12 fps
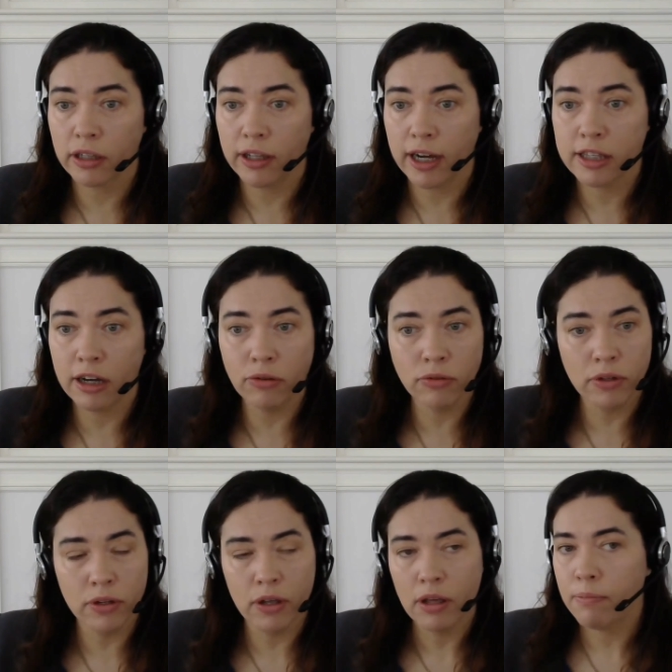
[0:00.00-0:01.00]
the lockdown
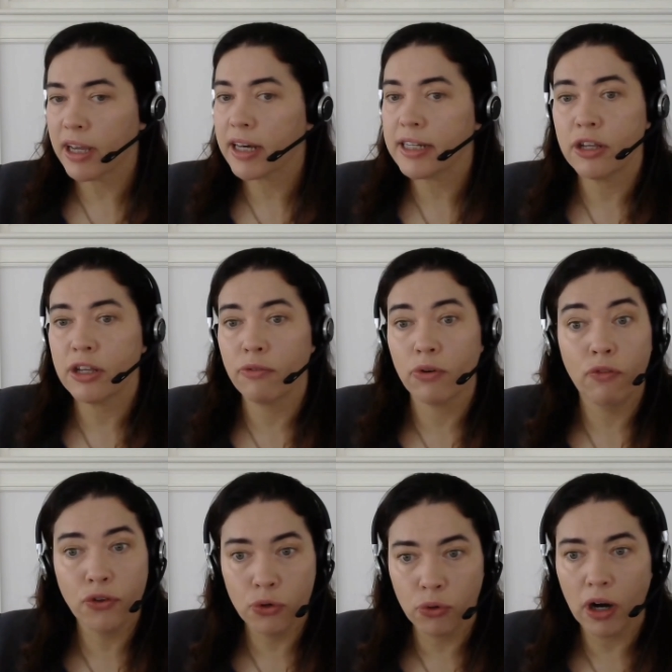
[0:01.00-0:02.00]
because there were
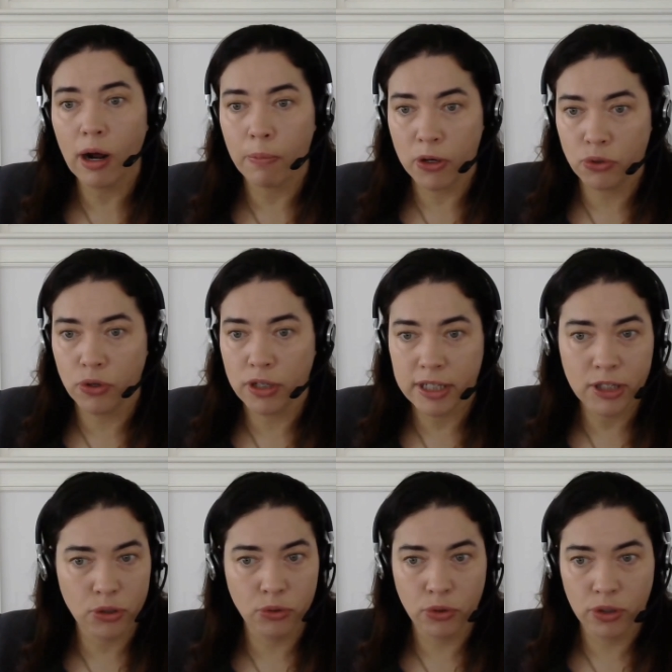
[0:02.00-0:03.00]
fewer
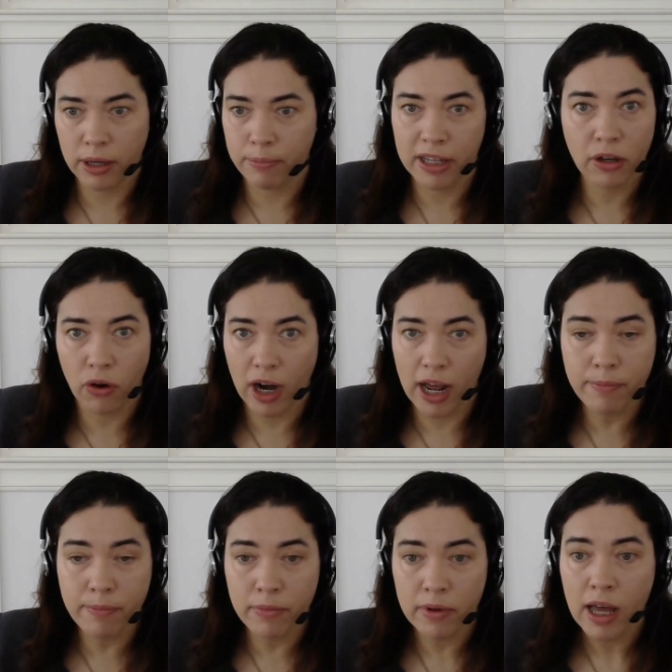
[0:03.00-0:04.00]
opportunities to commit
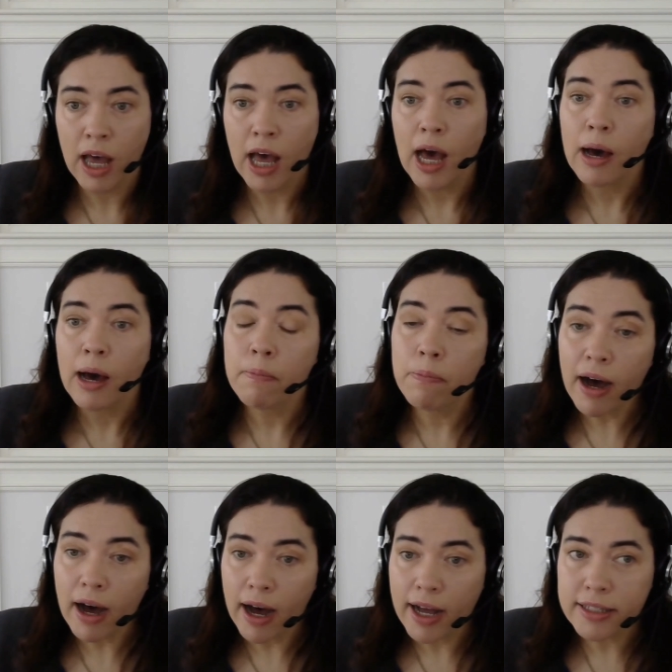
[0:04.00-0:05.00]
crime.
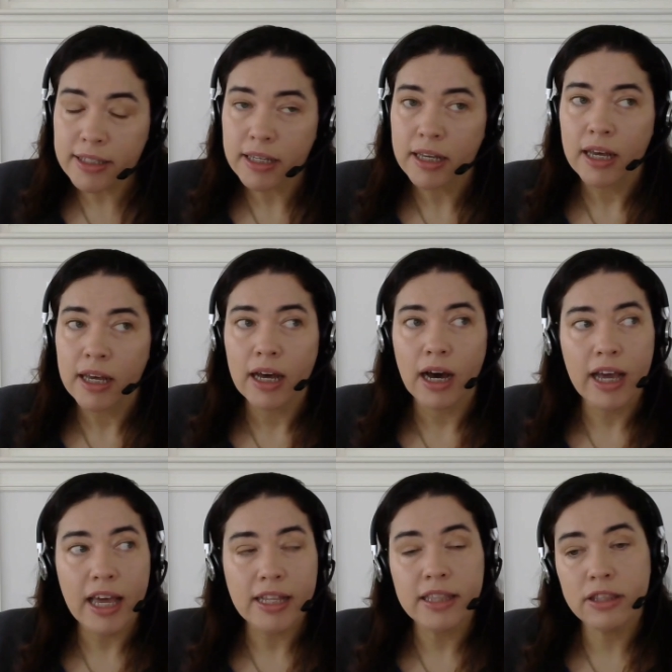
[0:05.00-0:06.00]
But
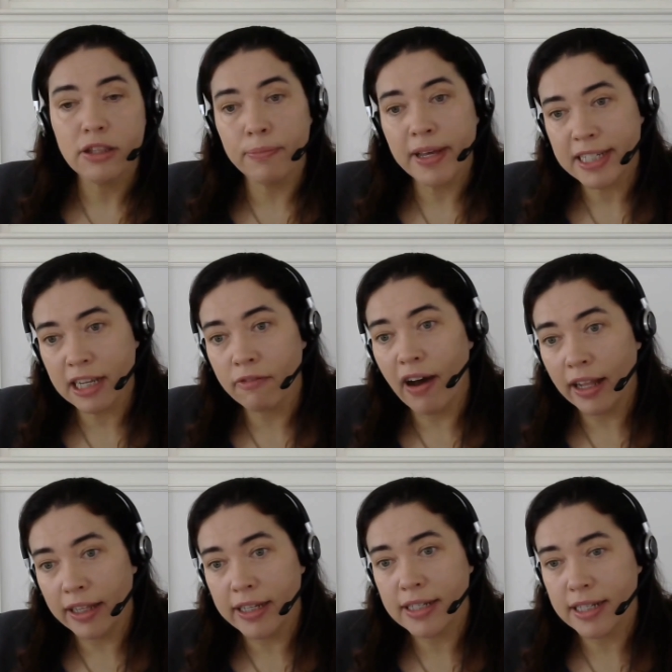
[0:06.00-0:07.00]
domestic
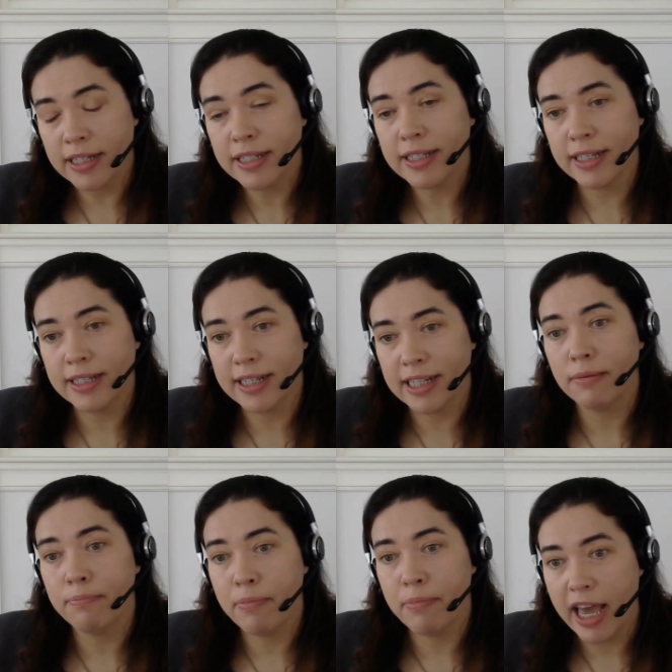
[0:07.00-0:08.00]
violence instances
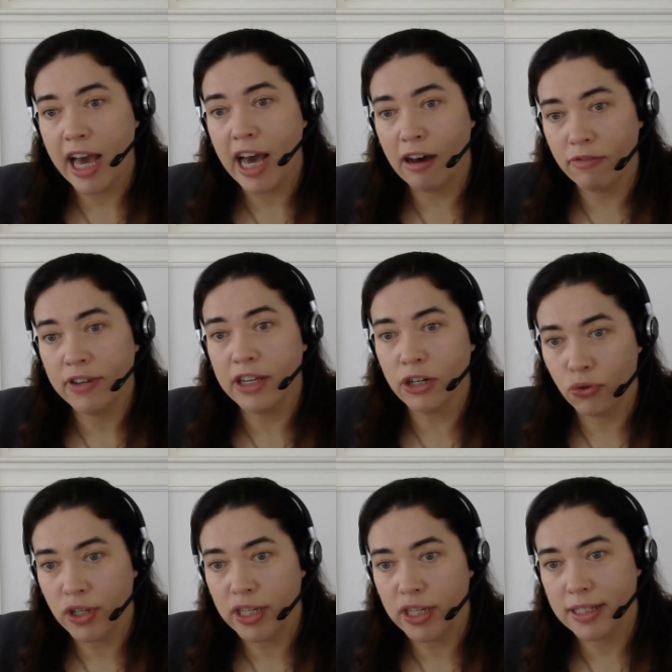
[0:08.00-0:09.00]
may have
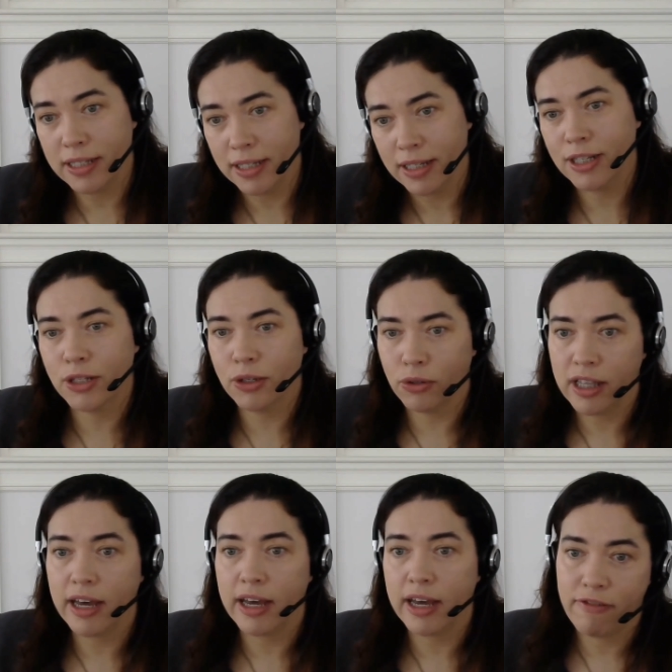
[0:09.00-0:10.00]
increased. So
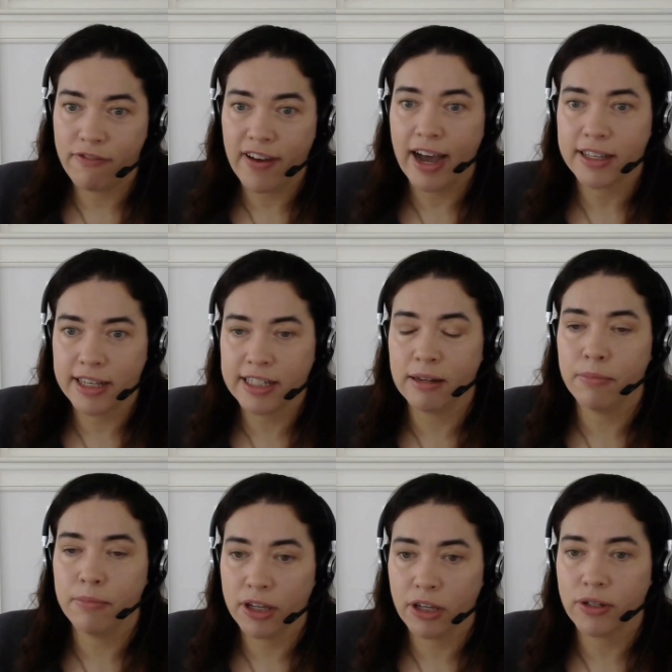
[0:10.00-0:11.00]
the effect is
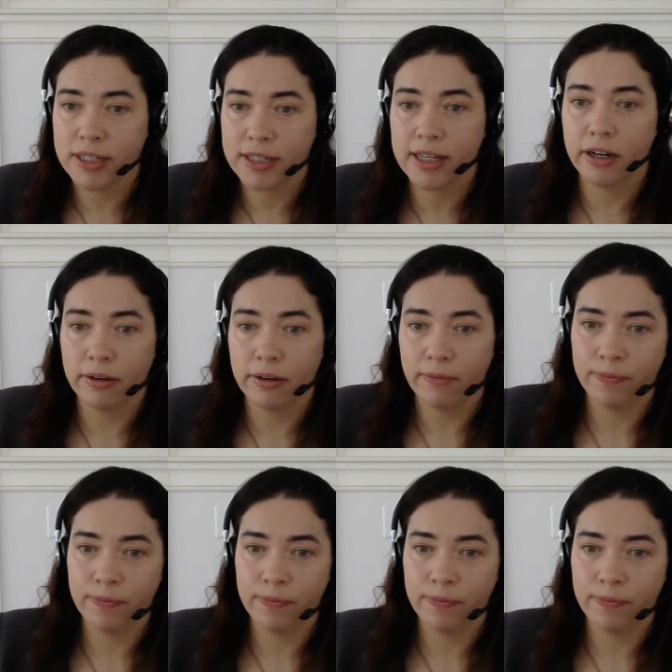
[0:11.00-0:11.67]
ambiguous there.